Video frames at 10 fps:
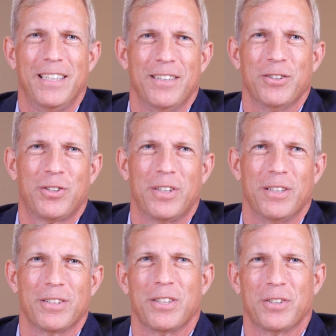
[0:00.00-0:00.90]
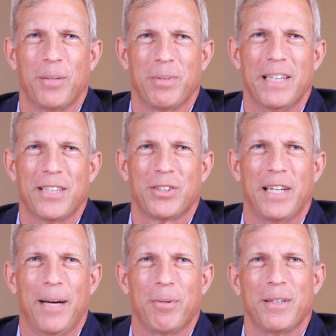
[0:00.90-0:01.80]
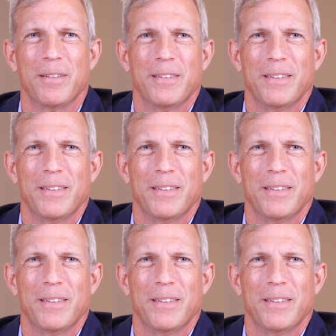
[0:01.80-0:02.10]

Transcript: T industry, or is there something actually happening?